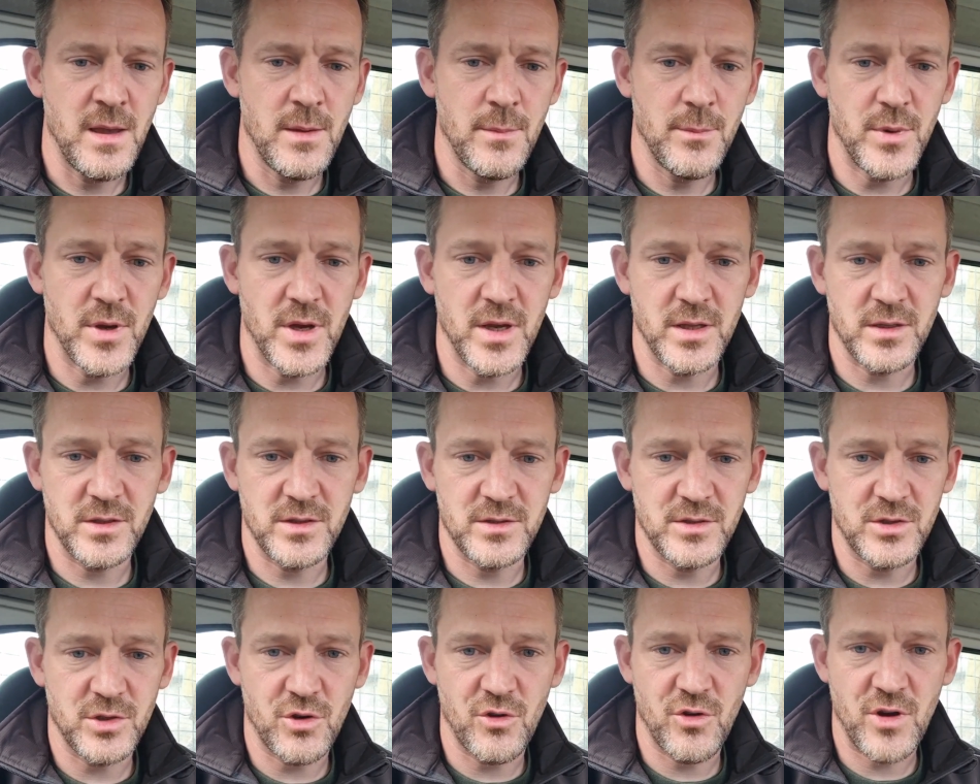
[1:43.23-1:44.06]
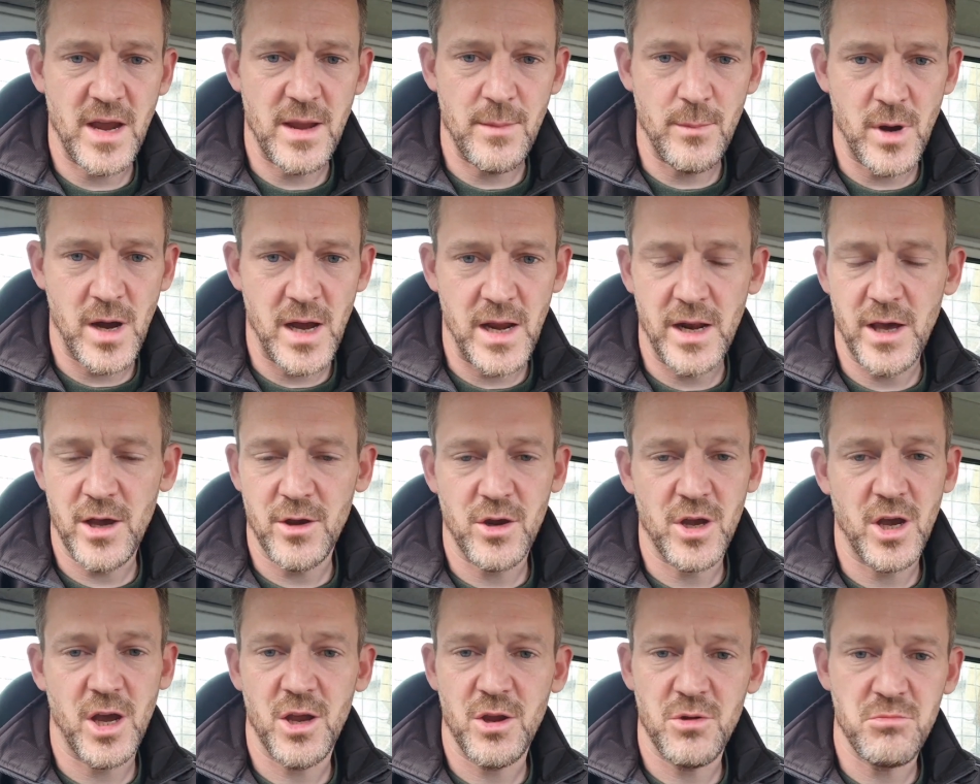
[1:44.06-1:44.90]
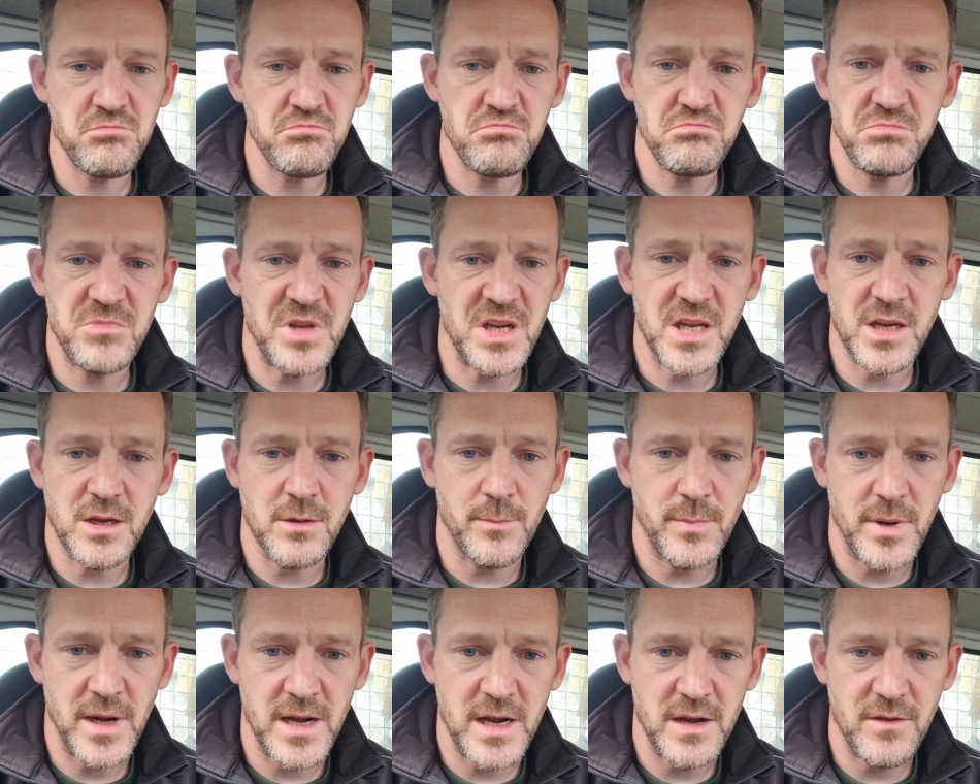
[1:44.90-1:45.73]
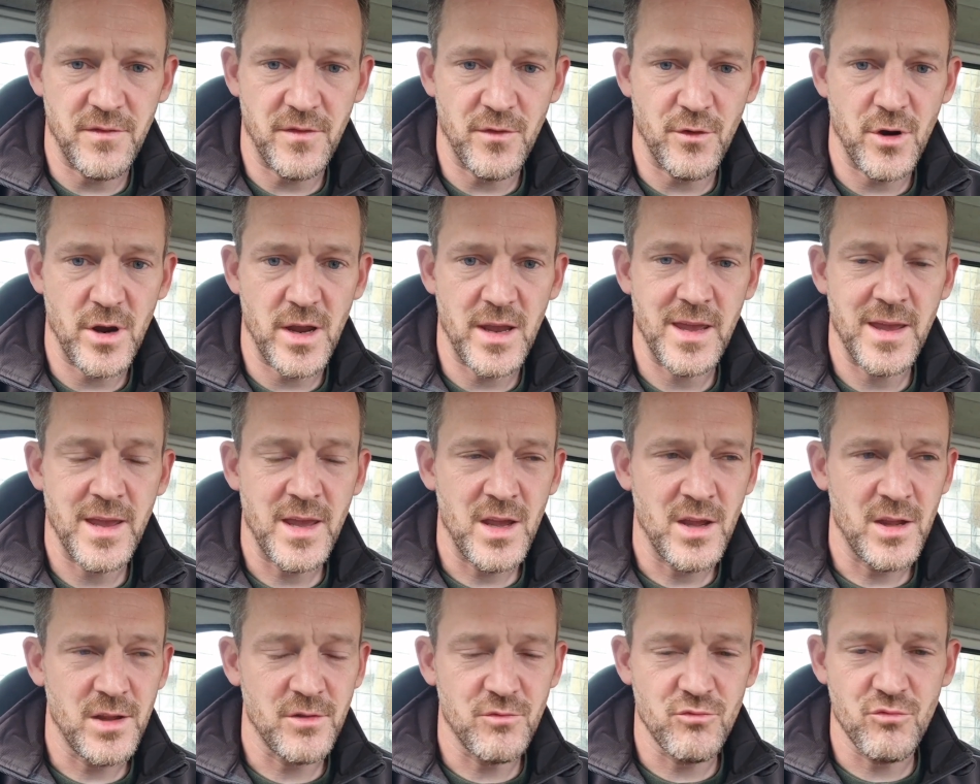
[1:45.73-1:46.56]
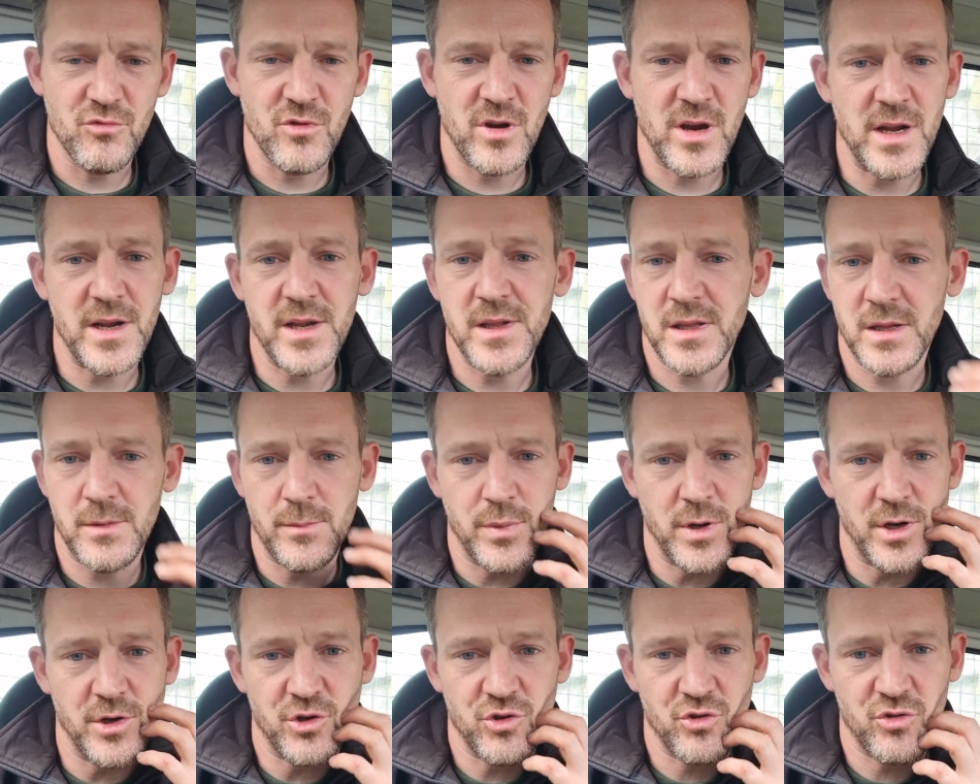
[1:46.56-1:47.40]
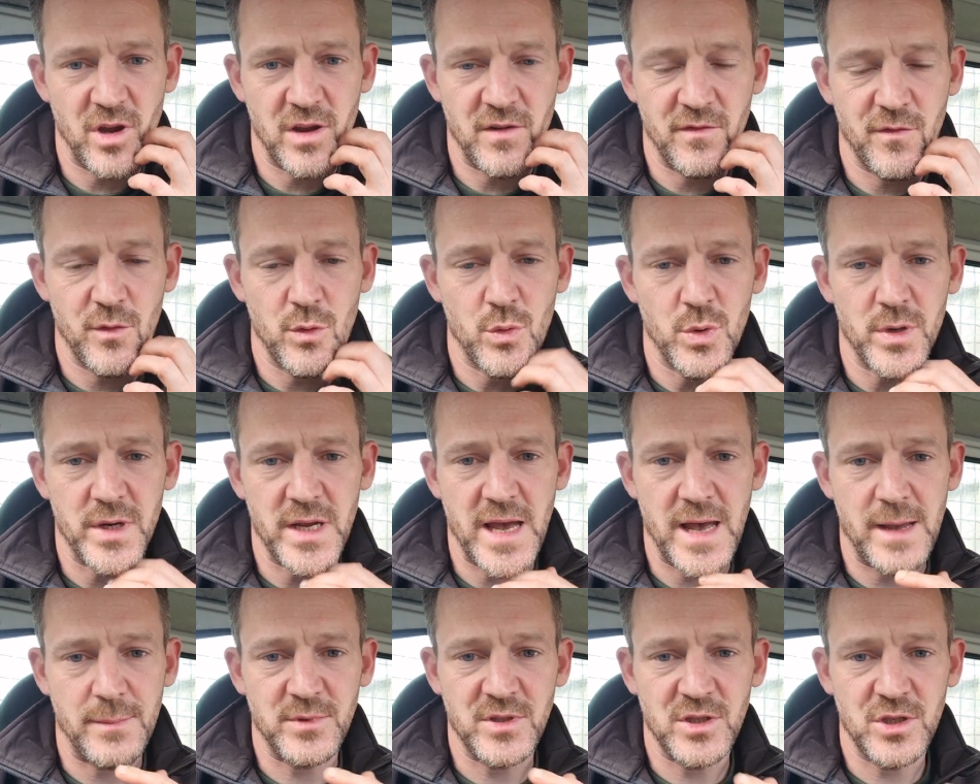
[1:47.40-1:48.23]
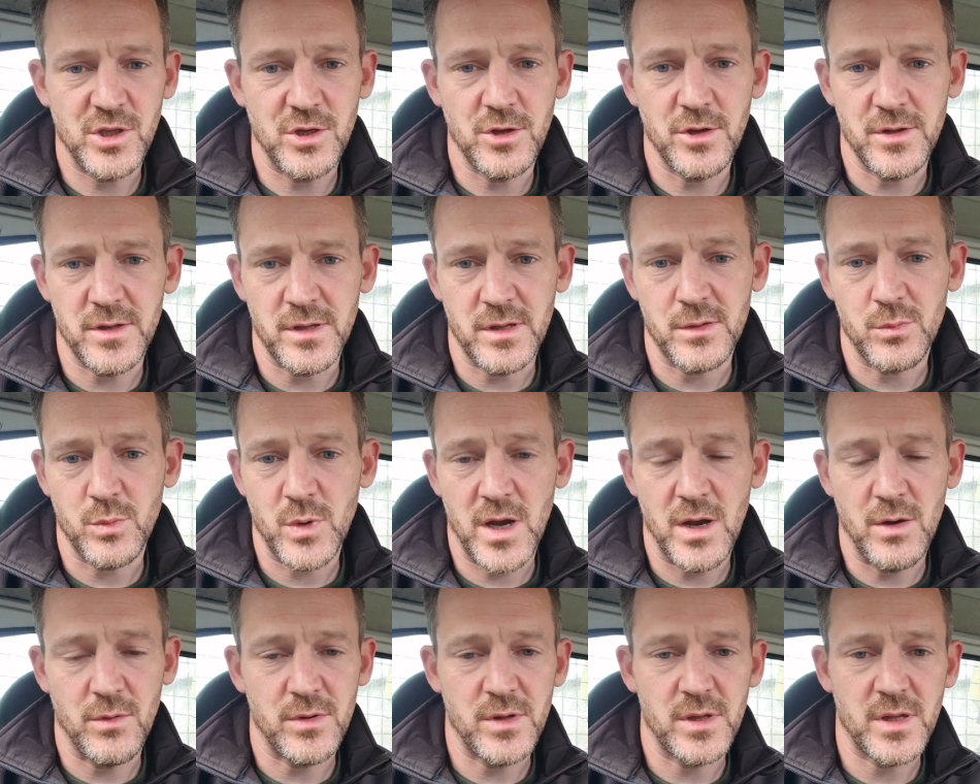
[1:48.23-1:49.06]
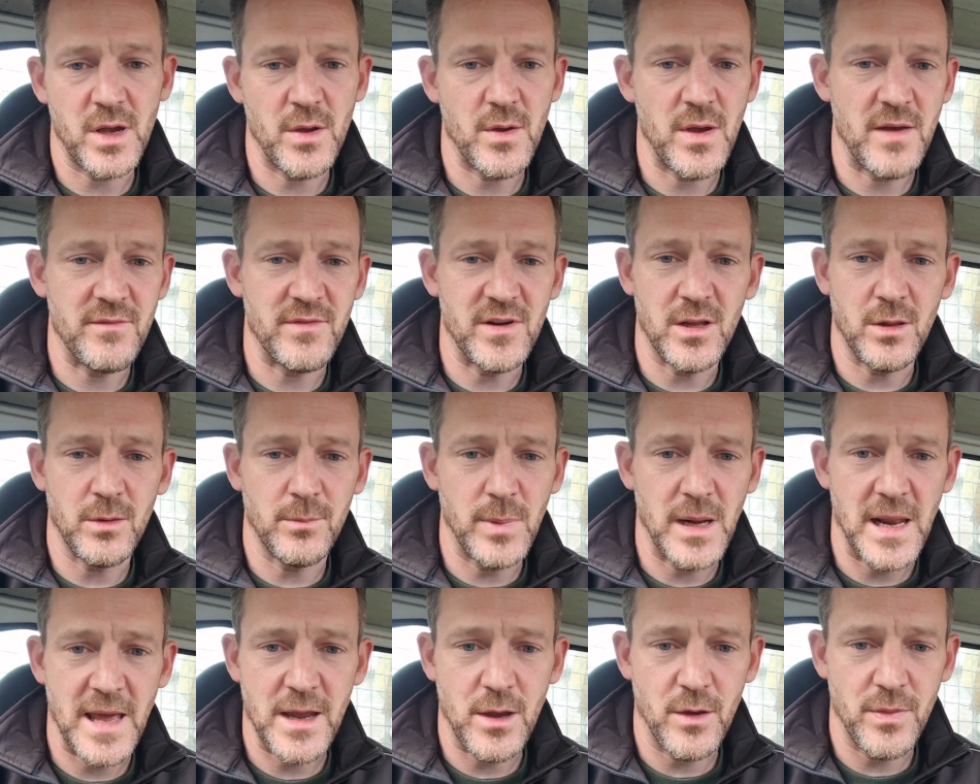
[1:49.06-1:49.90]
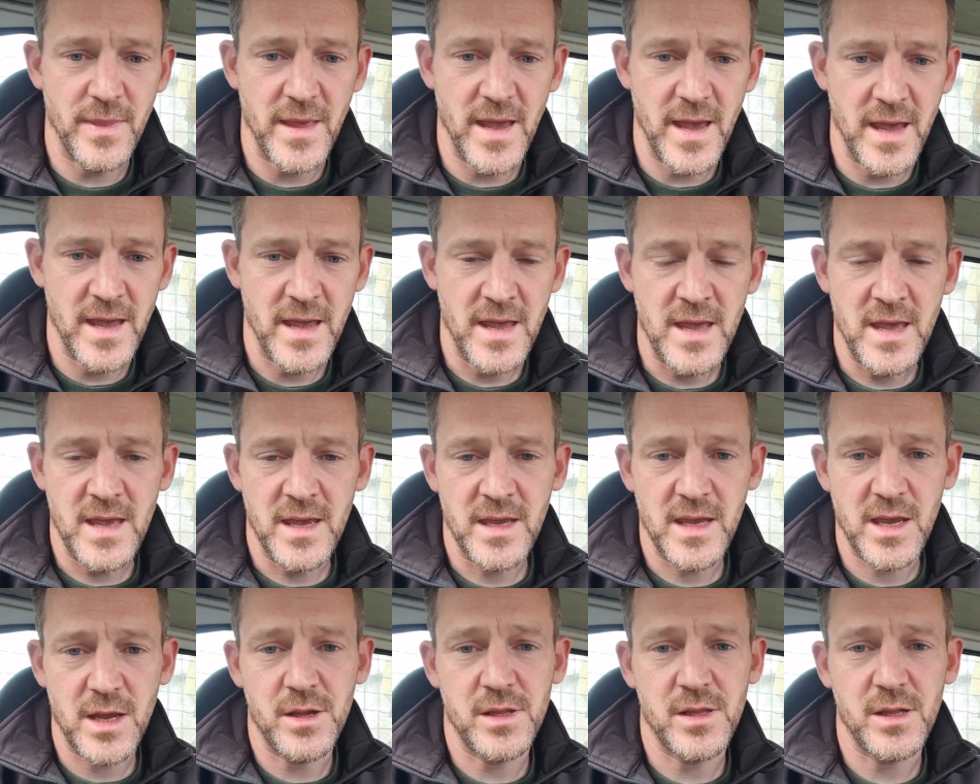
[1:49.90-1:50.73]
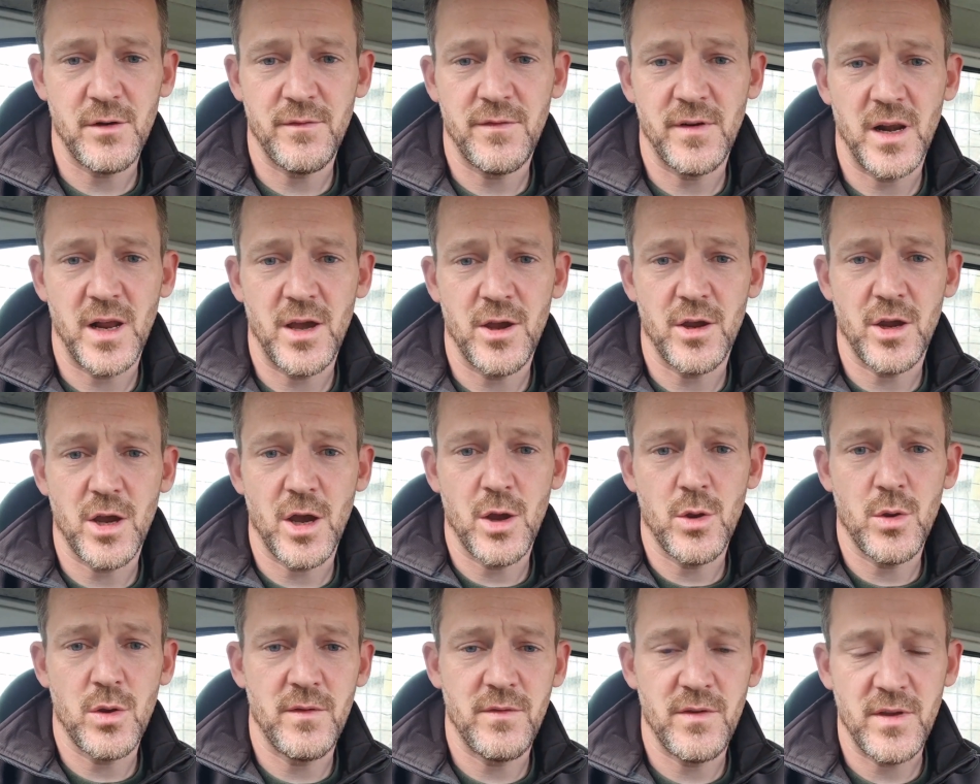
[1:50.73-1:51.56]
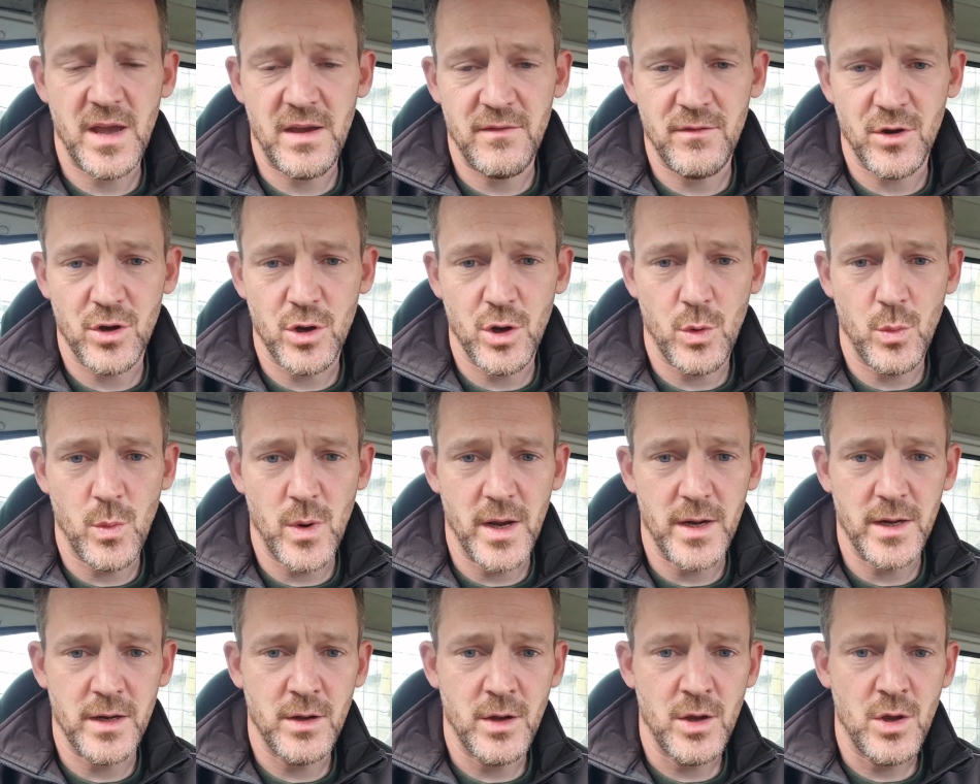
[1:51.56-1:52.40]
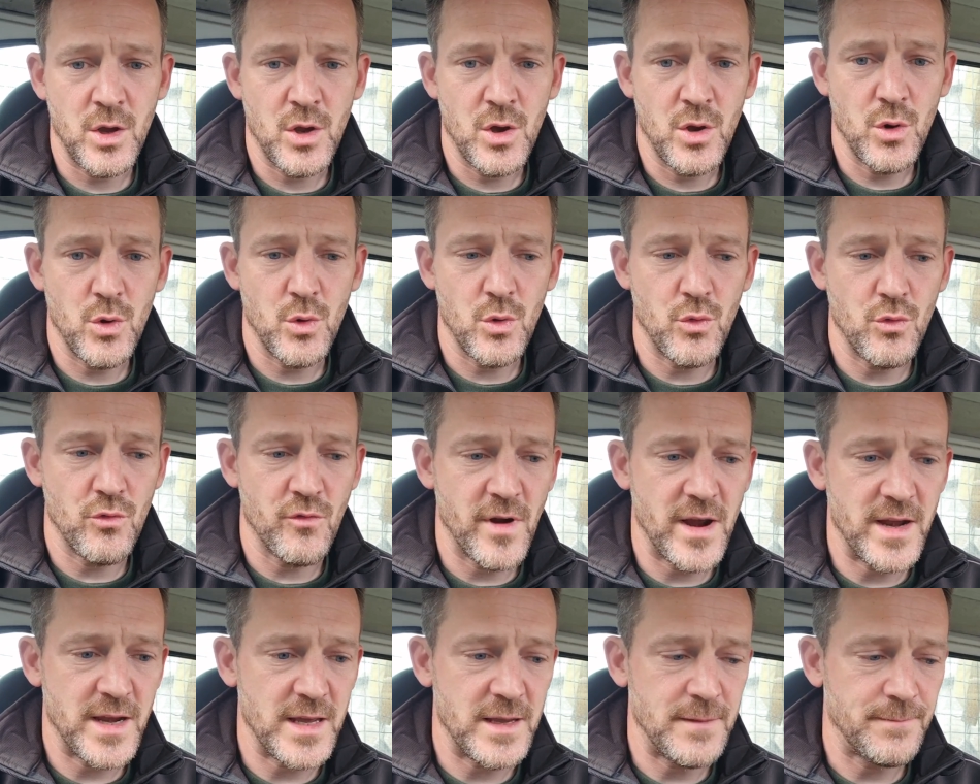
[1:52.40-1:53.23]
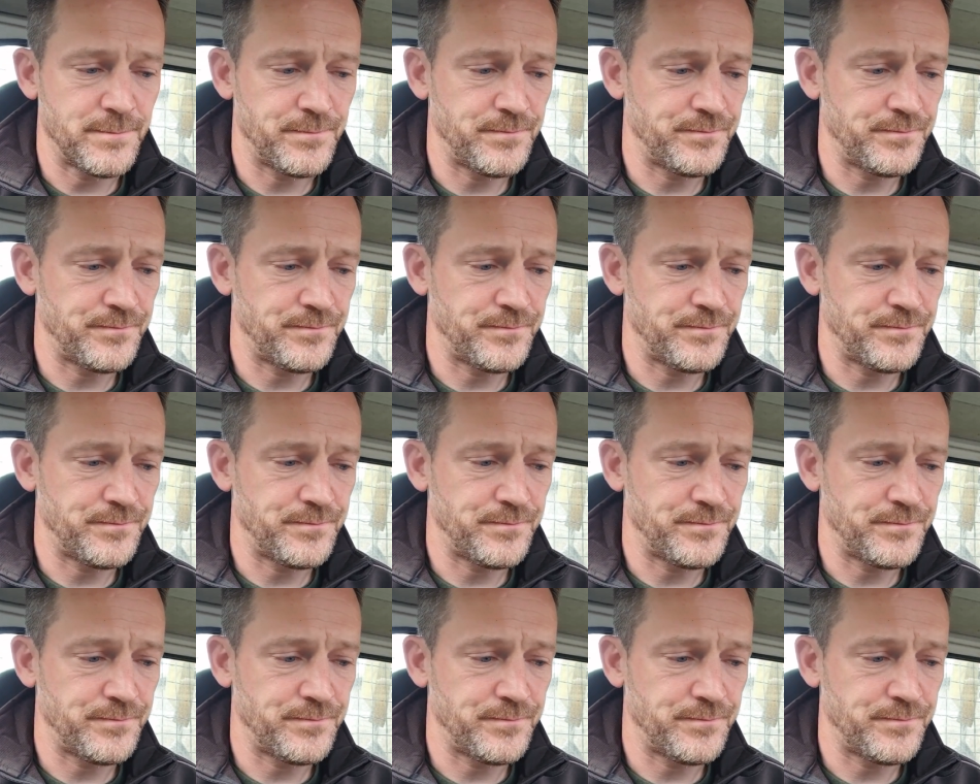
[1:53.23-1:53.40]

But to create my logo, did it completely free. It's really simple and straightforward app to use as well, so have a little play on there, get yourself a logo if you haven't got one already.